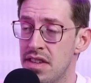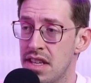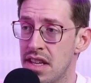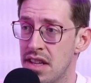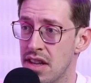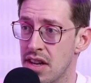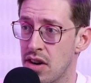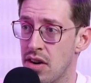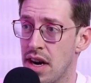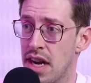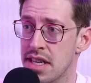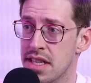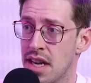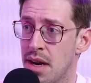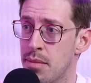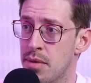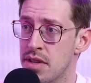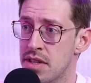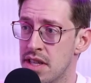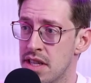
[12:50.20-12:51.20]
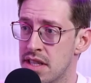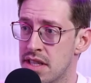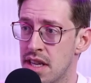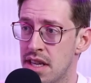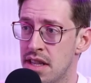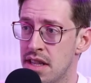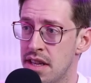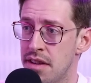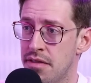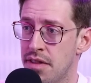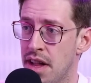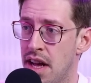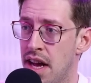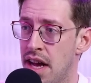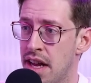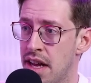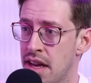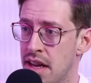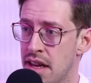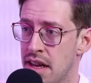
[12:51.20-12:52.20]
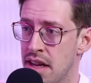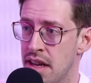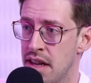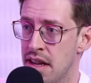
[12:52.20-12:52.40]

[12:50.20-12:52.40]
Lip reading: ever seen the grasshoppers that suddenly fly?